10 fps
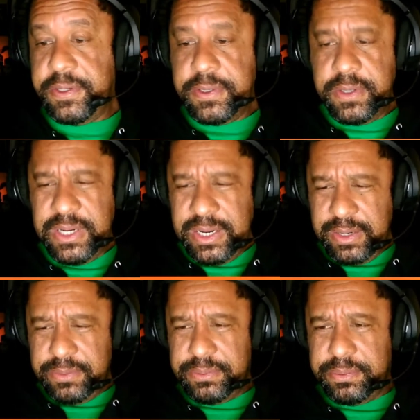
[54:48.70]
And when I
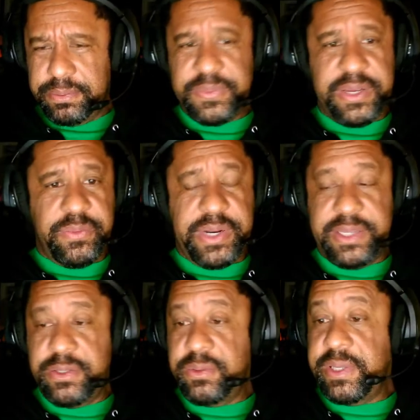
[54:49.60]
do that, I'm
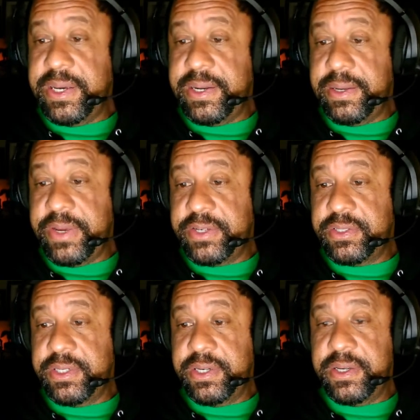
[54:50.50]
actually
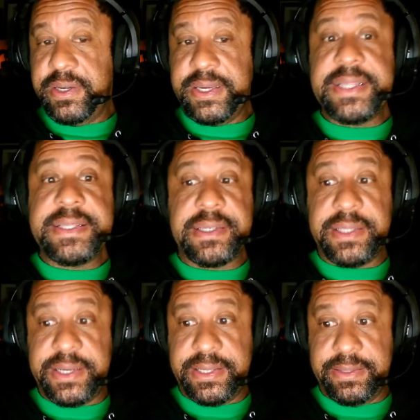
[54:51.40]
insulating them very
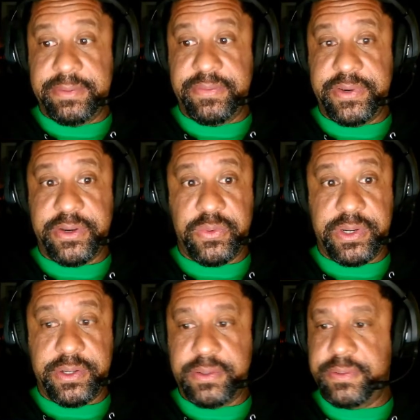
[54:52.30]
well.
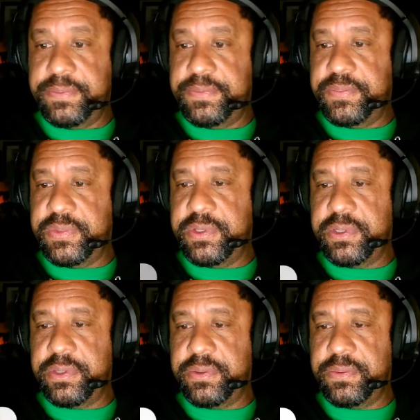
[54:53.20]
So,
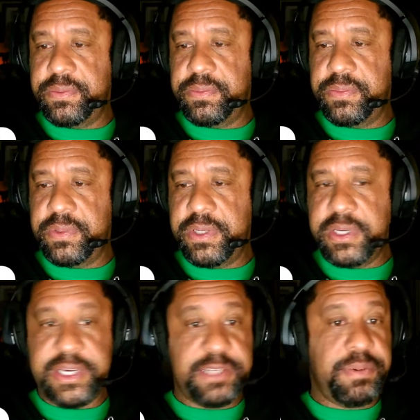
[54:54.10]
yes, Paul Ballard, it's
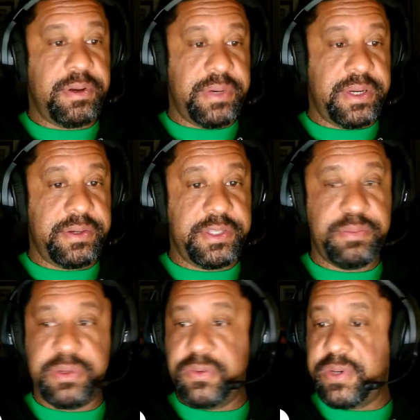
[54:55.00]
been a while. I'm glad to
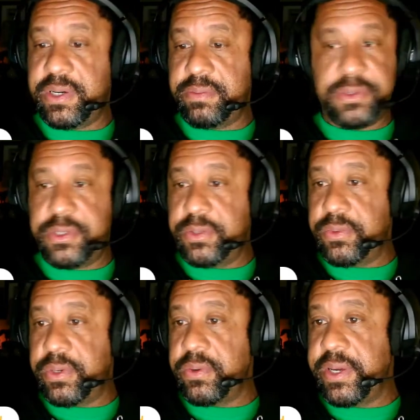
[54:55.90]
see you're doing
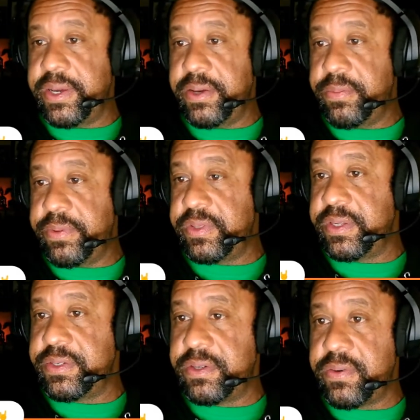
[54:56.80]
okay. Hope
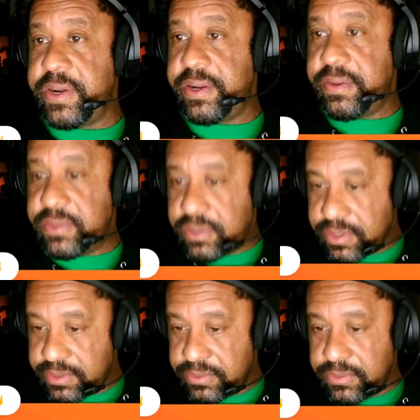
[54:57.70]
everything's all right. Haven't
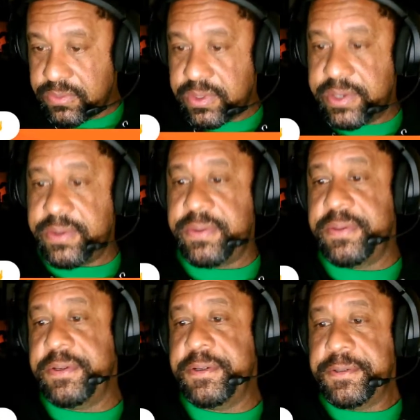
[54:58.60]
talked to you in a while.
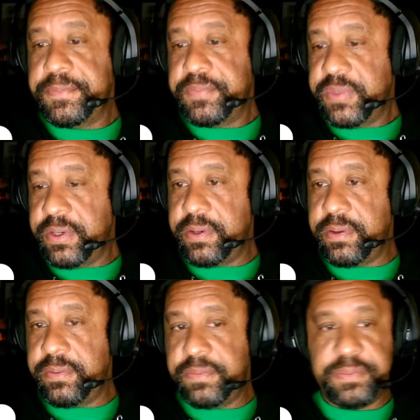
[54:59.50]

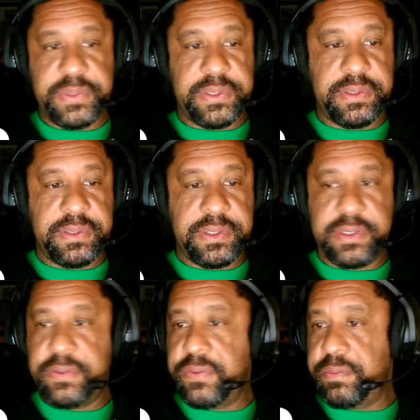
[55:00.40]
But thank
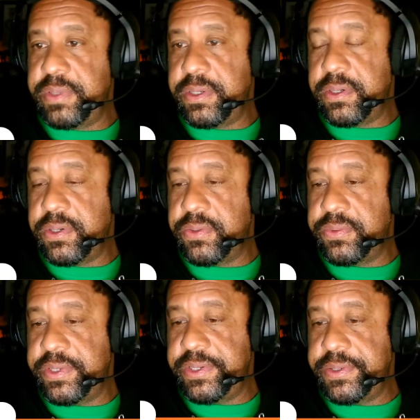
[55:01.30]
you for being on
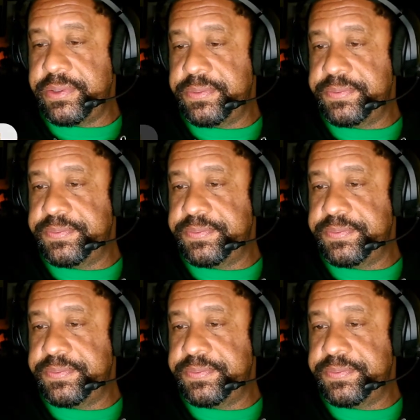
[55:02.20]
here.